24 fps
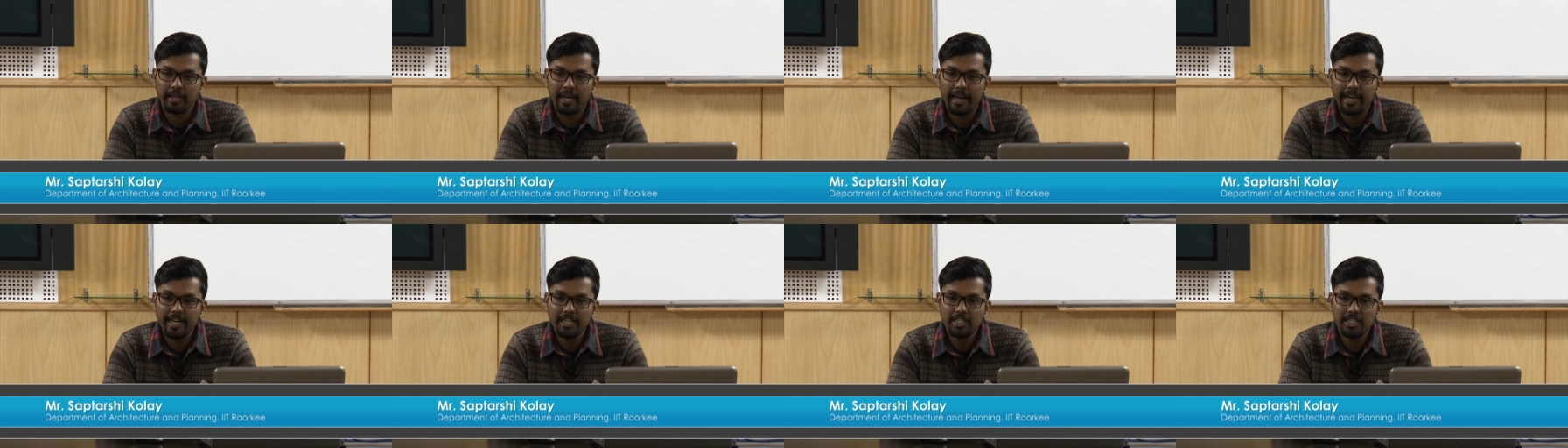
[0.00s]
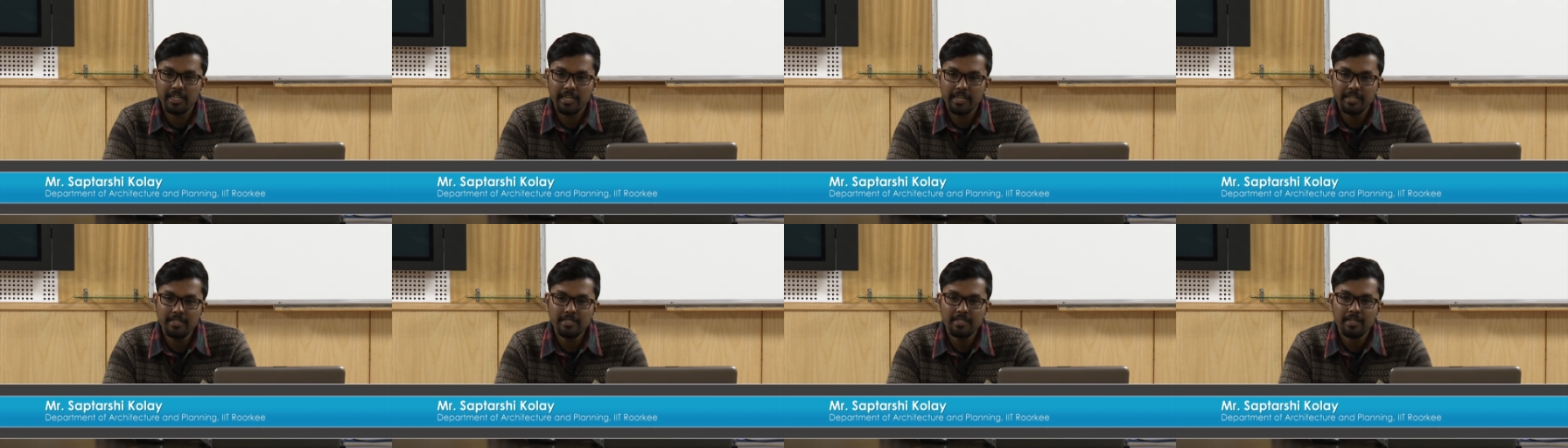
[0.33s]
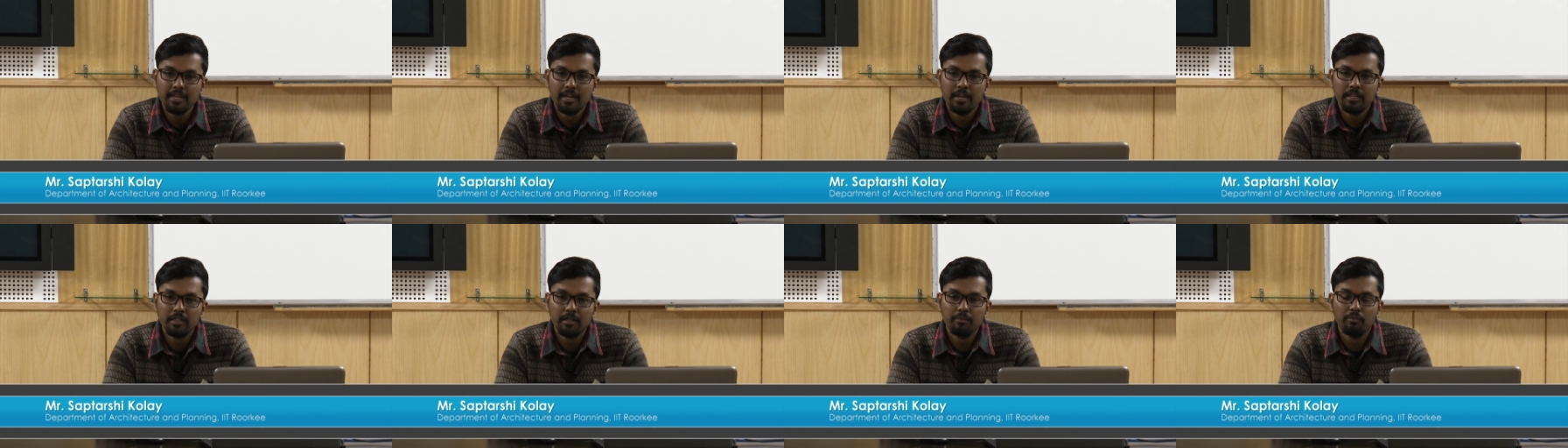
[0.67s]
H is,
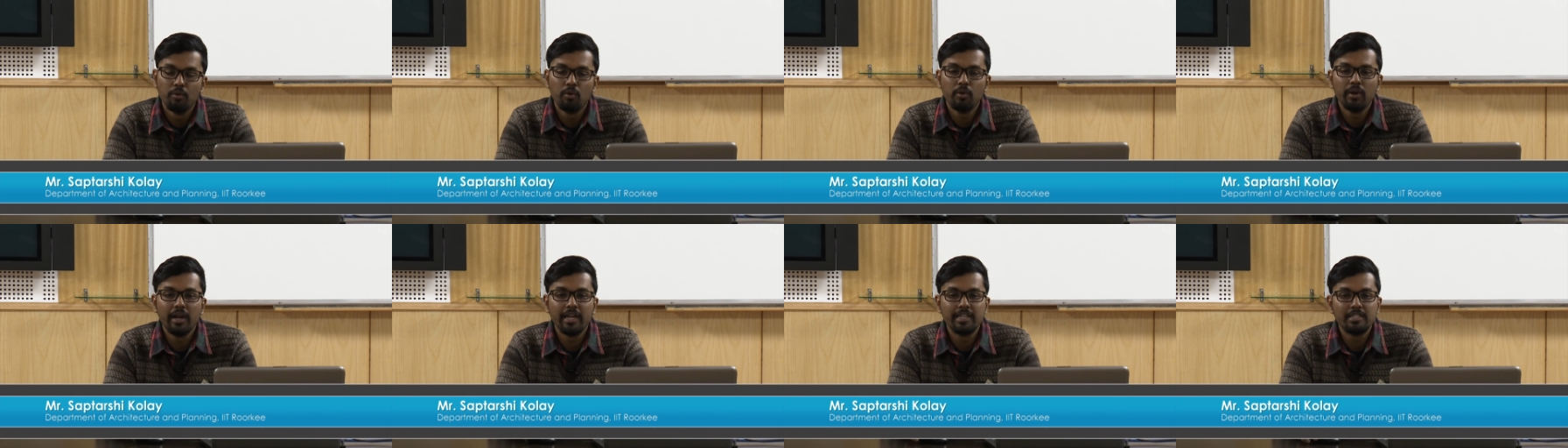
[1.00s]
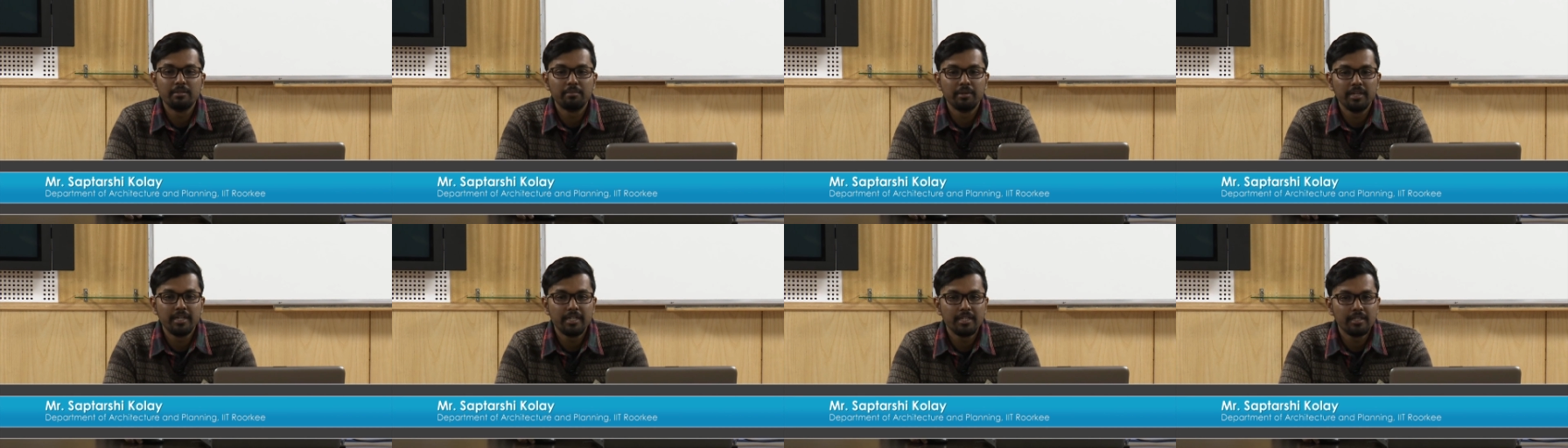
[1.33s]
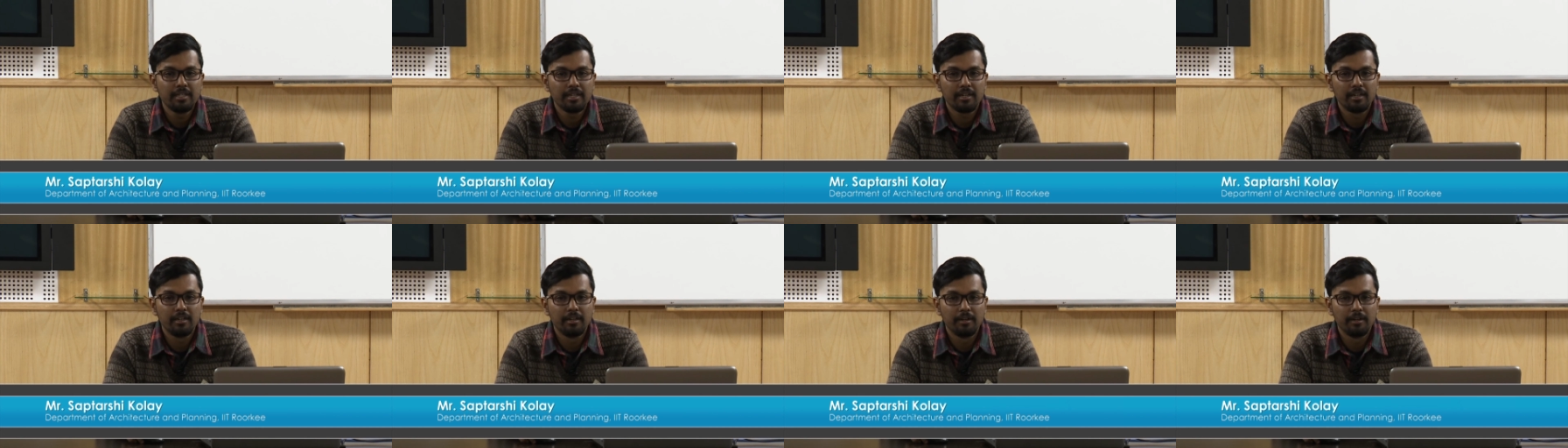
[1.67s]
the more legibility the